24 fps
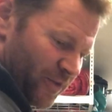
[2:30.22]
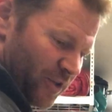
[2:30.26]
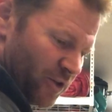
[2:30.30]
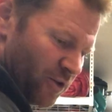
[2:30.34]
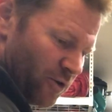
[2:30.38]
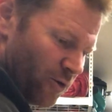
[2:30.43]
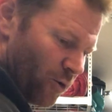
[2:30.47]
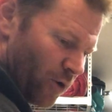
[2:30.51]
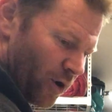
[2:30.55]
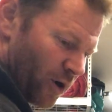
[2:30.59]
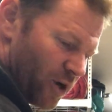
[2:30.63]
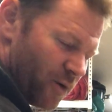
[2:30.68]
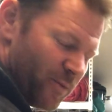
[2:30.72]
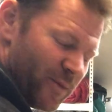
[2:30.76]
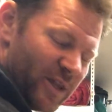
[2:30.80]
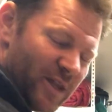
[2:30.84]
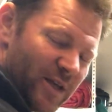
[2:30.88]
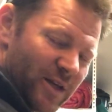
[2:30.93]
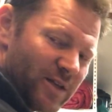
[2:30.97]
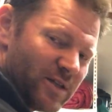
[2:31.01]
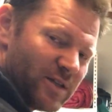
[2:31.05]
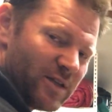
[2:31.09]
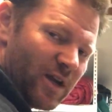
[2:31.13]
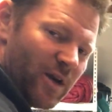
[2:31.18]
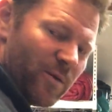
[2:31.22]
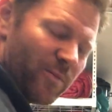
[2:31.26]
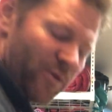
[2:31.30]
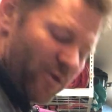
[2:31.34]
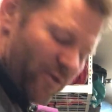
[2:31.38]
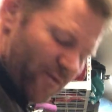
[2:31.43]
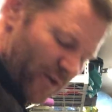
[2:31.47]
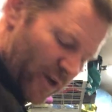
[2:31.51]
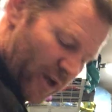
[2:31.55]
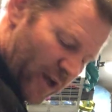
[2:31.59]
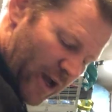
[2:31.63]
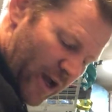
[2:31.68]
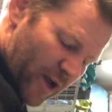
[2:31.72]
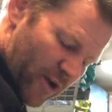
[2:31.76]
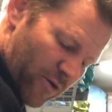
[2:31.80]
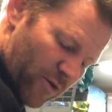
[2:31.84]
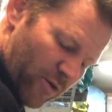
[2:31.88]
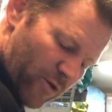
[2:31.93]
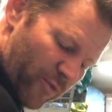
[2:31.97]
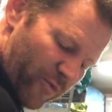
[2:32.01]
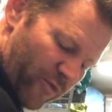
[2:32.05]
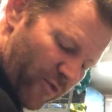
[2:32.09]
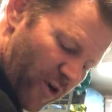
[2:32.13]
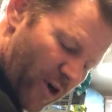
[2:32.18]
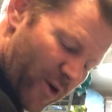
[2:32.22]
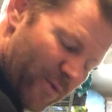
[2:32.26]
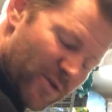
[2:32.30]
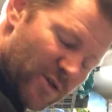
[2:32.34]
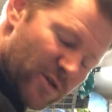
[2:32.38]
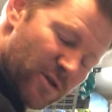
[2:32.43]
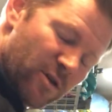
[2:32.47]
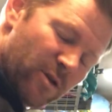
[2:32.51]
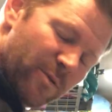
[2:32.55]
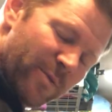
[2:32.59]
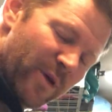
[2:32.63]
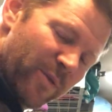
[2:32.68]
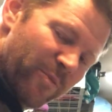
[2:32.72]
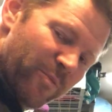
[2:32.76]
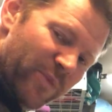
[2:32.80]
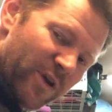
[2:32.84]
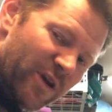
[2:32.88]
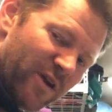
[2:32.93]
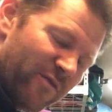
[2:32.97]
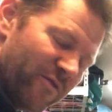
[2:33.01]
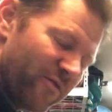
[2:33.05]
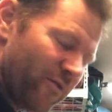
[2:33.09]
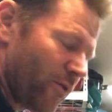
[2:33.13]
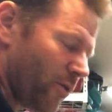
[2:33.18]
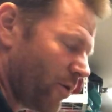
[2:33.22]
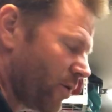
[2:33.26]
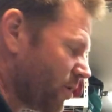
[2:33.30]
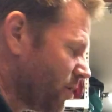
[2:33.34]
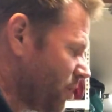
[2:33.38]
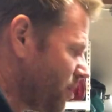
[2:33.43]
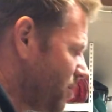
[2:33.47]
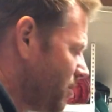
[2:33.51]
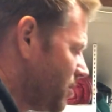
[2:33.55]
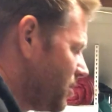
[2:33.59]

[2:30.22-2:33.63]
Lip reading: you are going to be the example of a guy who the frame is a little bit big for,